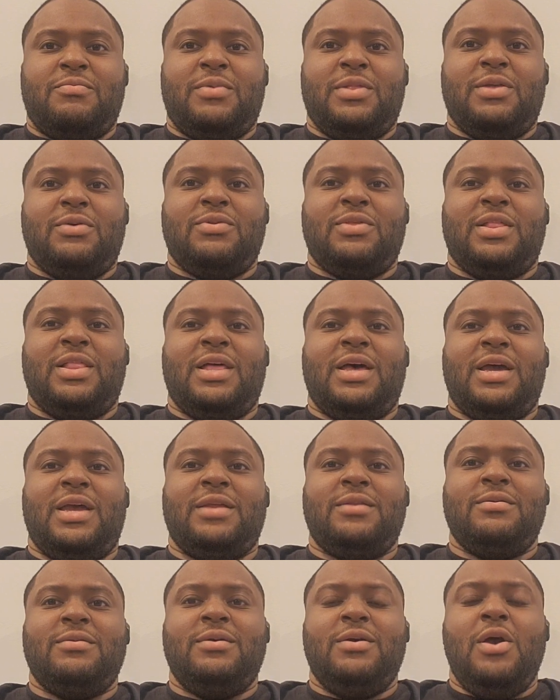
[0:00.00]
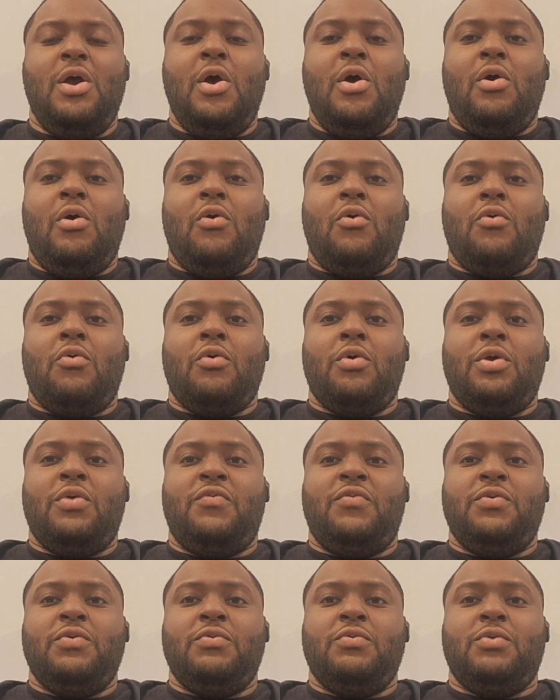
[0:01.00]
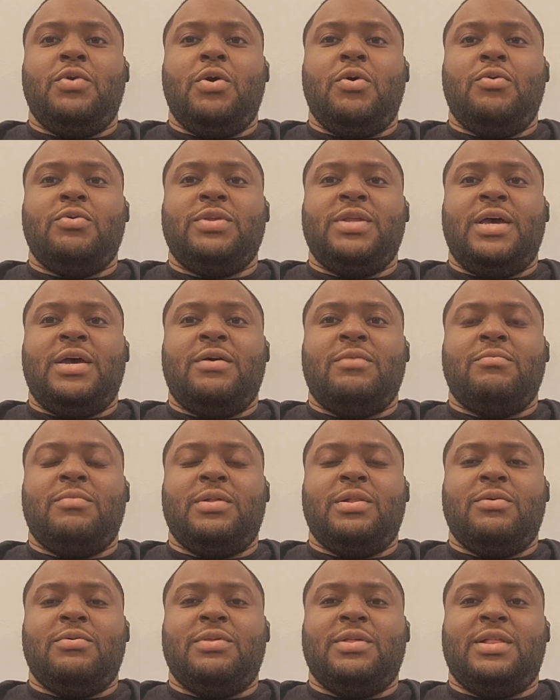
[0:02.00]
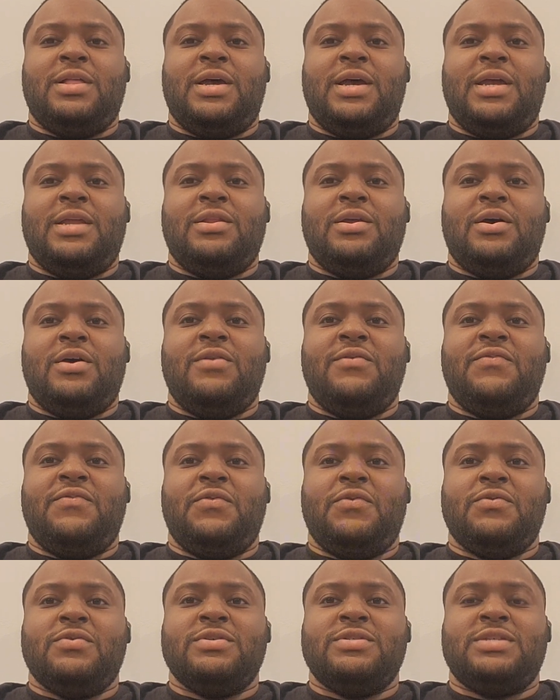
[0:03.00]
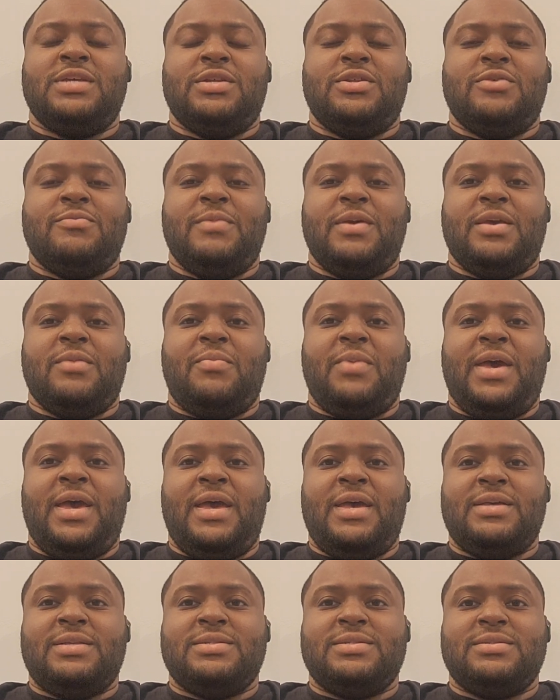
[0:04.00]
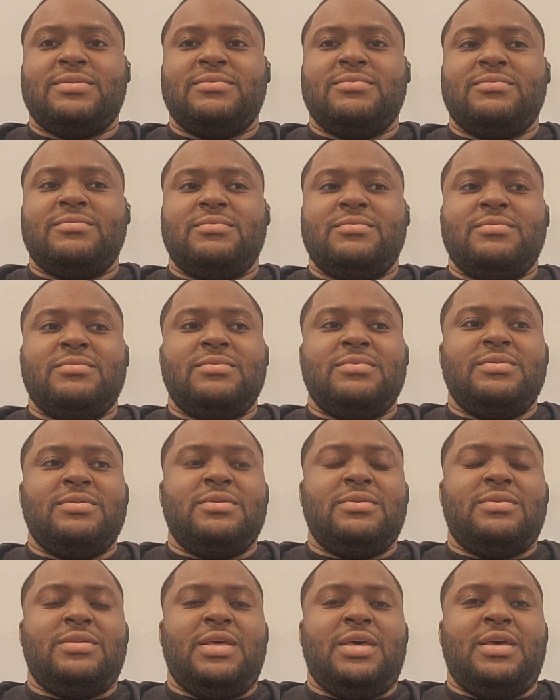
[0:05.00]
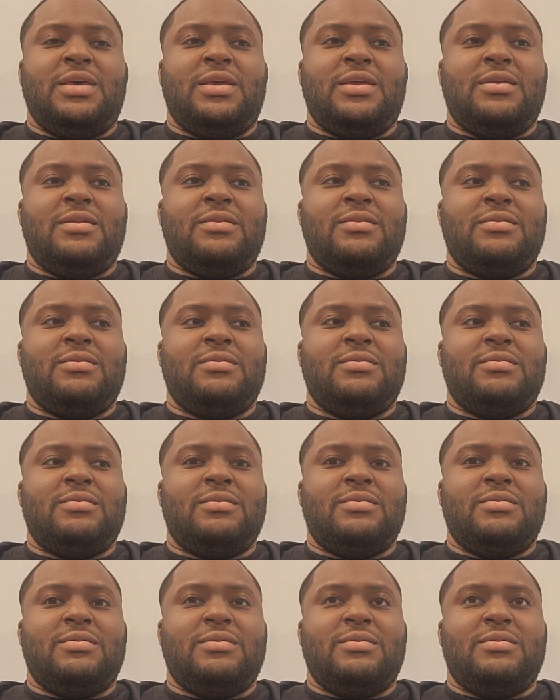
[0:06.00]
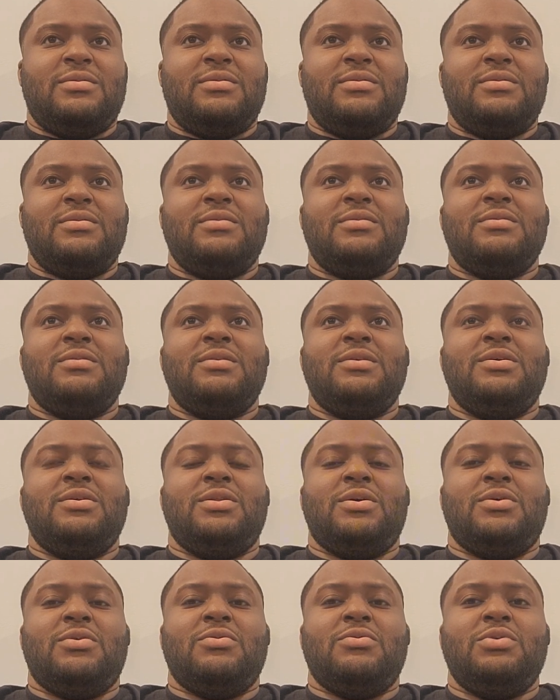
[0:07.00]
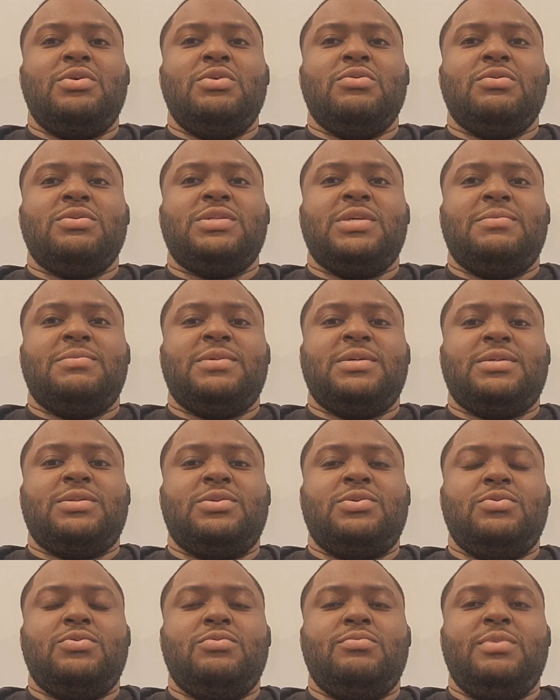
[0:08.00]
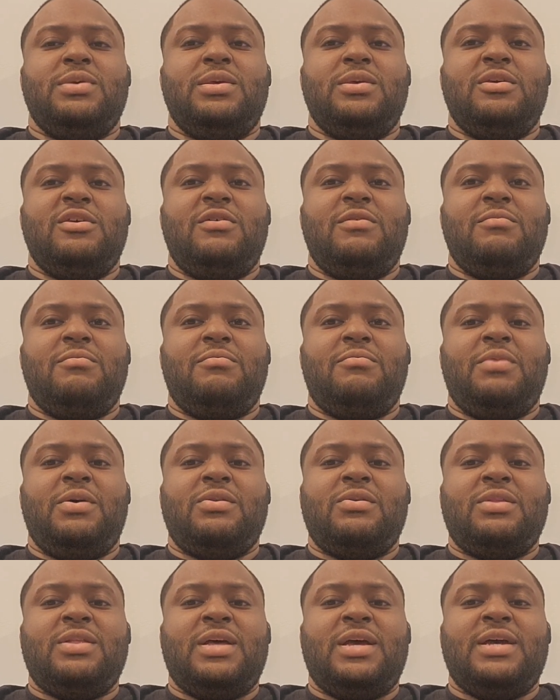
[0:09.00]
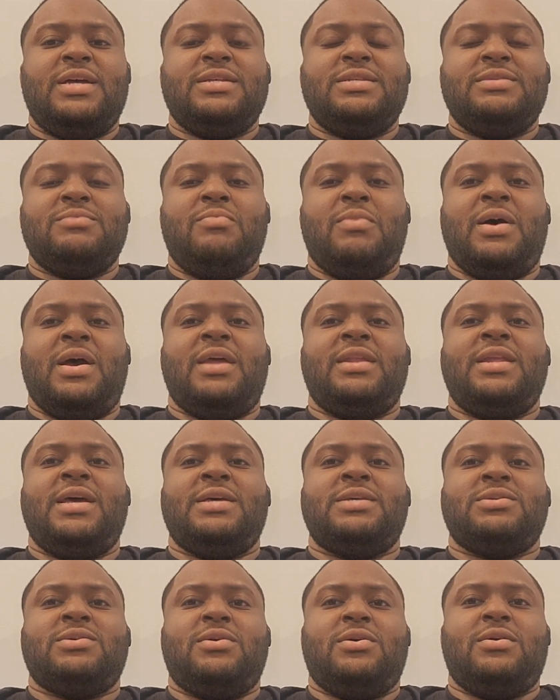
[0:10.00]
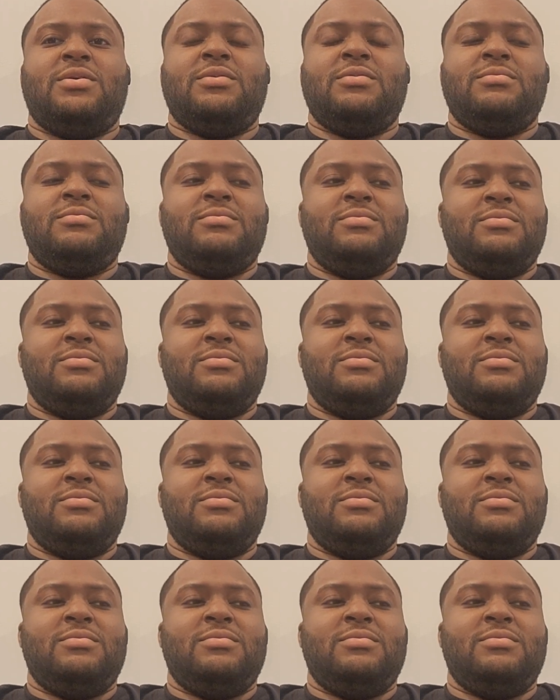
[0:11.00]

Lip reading: below the line, or if you go down below the line unforced and you make a pass, then you're subject to be penalized by NASCAR,